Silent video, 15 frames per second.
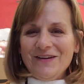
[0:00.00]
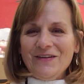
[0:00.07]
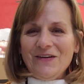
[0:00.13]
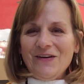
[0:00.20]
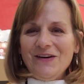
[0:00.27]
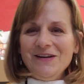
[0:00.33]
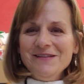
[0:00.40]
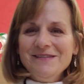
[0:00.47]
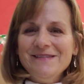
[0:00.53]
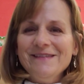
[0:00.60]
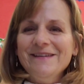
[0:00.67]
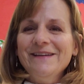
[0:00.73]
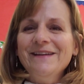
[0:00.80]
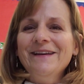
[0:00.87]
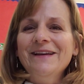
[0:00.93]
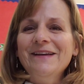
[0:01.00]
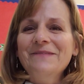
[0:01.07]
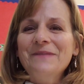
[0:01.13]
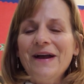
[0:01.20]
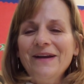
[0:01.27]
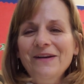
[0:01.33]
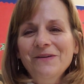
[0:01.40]

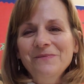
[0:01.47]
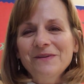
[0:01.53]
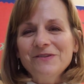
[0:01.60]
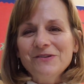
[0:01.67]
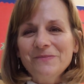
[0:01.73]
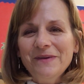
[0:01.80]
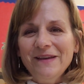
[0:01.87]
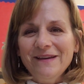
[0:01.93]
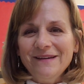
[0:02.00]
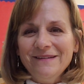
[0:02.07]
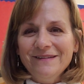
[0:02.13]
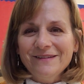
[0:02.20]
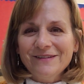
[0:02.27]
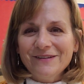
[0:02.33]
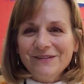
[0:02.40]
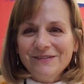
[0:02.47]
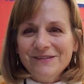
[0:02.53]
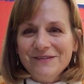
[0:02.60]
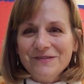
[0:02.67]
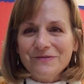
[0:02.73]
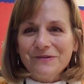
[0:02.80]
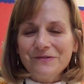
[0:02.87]
Awesome. I hope that you're beginning to learn
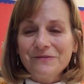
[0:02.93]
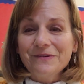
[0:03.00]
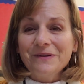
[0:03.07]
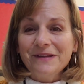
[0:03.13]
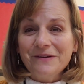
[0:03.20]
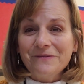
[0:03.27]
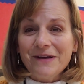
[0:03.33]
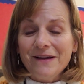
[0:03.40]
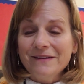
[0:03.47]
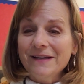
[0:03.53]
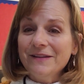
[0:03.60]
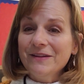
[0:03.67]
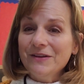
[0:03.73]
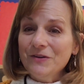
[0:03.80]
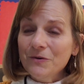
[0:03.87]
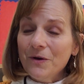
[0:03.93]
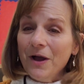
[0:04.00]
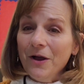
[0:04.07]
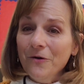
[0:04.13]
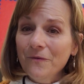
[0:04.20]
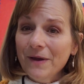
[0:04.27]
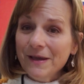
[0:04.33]
this one really well and that you'll
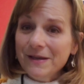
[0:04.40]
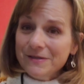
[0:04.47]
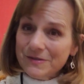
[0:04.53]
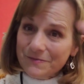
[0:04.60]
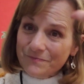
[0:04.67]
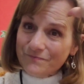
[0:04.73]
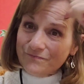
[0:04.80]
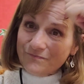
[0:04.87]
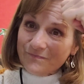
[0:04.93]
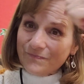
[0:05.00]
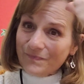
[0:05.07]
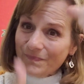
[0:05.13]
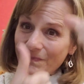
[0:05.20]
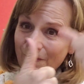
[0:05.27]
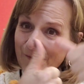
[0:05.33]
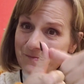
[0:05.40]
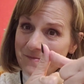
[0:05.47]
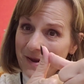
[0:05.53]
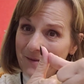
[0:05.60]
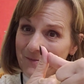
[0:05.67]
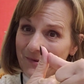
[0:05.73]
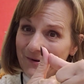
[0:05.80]
always
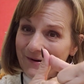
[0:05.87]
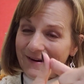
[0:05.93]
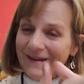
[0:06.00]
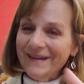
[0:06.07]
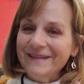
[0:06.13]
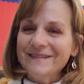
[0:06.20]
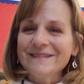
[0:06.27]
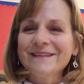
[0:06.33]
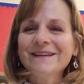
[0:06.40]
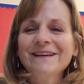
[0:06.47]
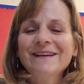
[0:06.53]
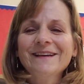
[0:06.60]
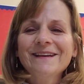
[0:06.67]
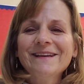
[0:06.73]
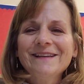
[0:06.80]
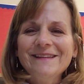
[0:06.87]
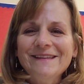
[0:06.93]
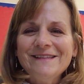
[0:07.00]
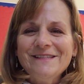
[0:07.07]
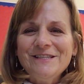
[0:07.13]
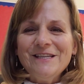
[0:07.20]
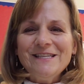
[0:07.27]
remember it
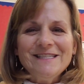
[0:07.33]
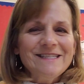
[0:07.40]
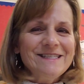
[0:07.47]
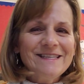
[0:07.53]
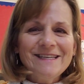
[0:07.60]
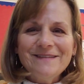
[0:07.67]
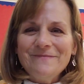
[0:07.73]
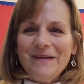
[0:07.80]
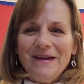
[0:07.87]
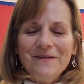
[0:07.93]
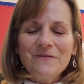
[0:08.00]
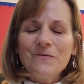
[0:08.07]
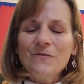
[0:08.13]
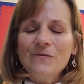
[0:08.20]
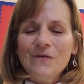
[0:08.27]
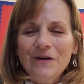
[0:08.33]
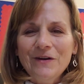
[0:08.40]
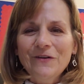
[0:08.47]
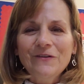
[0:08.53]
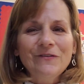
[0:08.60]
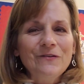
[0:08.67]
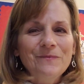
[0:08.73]
that Jesus can make
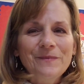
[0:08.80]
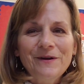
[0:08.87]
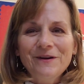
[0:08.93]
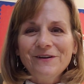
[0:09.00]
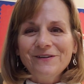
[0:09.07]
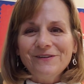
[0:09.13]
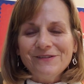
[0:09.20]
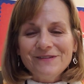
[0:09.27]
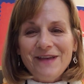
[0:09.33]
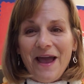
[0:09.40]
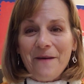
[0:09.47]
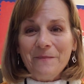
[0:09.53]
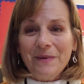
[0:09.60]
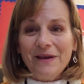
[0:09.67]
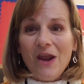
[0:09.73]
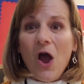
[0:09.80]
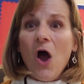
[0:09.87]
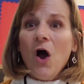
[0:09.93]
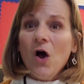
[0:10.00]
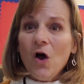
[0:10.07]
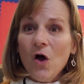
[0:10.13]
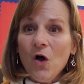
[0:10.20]
wonderful miracles happen
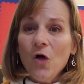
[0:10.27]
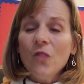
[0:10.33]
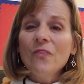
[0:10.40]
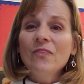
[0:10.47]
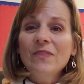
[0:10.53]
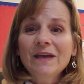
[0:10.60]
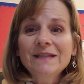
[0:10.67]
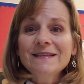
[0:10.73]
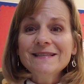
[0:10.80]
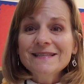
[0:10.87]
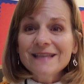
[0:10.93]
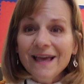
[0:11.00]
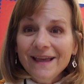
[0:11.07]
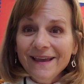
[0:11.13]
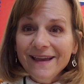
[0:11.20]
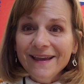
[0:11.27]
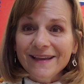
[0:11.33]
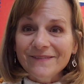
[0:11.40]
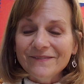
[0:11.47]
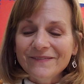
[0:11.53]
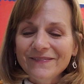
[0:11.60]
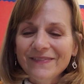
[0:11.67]
all the
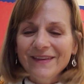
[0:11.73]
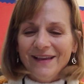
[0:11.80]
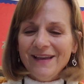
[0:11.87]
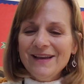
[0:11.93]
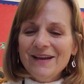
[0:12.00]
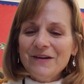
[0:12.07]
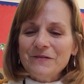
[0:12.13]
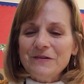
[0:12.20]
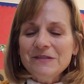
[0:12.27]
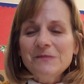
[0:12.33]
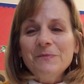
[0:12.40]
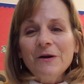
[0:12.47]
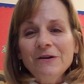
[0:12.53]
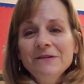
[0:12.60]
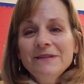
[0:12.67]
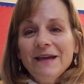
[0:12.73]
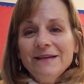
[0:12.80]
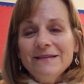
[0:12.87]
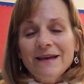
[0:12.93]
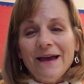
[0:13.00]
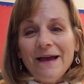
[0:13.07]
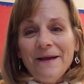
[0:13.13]
time. Well, it's birthday
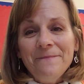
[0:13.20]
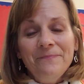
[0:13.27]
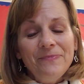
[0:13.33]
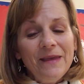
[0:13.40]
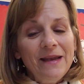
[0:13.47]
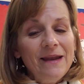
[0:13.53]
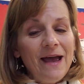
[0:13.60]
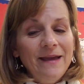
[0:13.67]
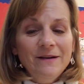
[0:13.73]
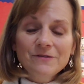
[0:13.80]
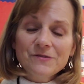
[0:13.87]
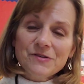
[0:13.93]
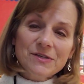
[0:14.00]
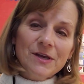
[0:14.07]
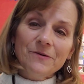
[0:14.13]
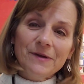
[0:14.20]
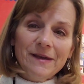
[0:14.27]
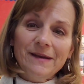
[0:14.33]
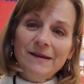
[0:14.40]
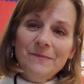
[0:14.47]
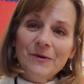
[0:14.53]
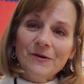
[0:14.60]
time, and I don't show
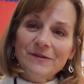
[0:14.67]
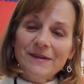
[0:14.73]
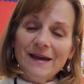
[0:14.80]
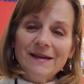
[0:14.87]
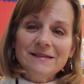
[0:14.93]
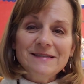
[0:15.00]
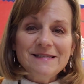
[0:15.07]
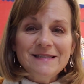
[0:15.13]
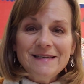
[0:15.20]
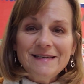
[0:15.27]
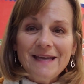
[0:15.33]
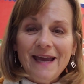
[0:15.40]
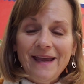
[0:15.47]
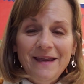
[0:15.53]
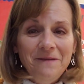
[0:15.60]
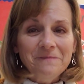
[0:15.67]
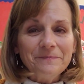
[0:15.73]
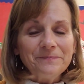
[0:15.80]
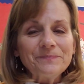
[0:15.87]
any birthdays today.